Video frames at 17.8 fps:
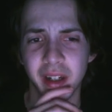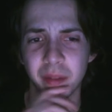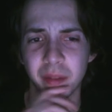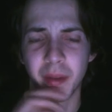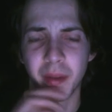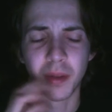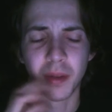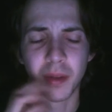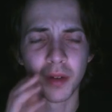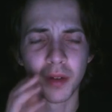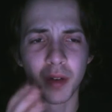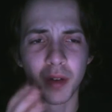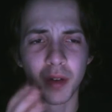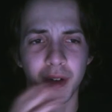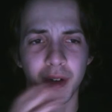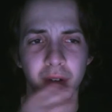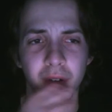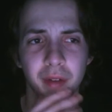people have
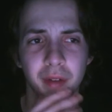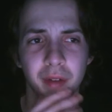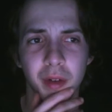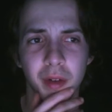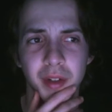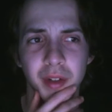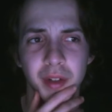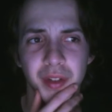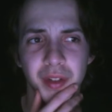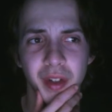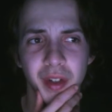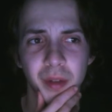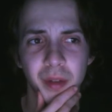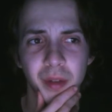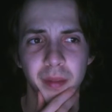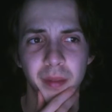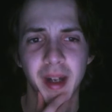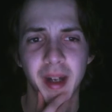wondered if there was
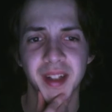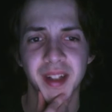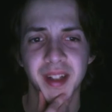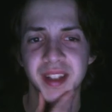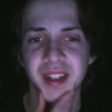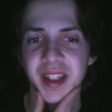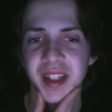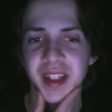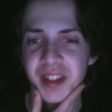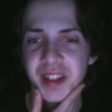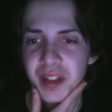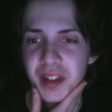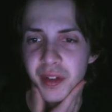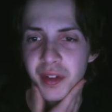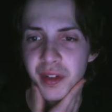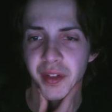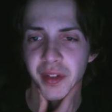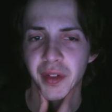behind the scenes
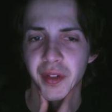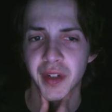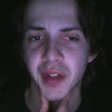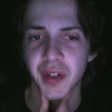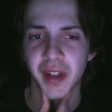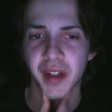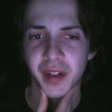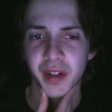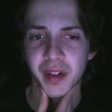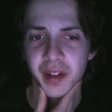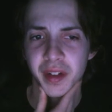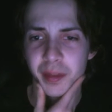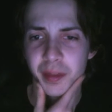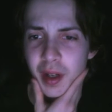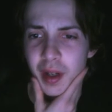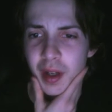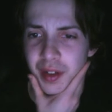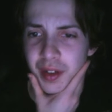issues with Jonathan Rhys
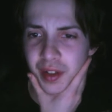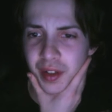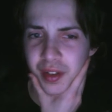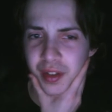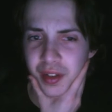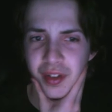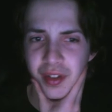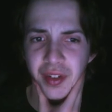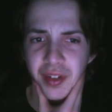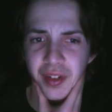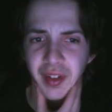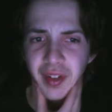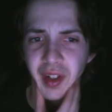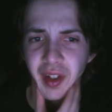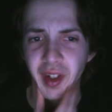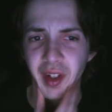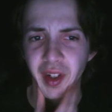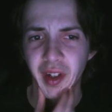Meyers and his
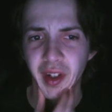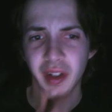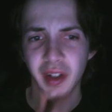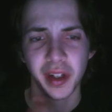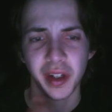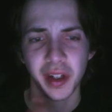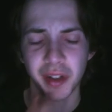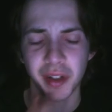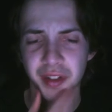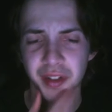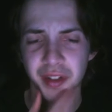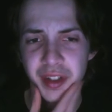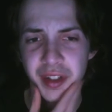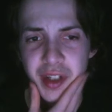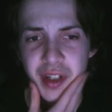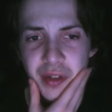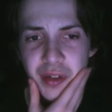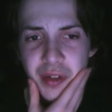
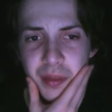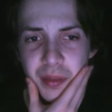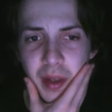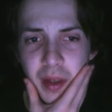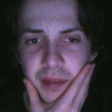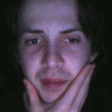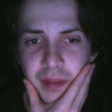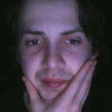issues, but.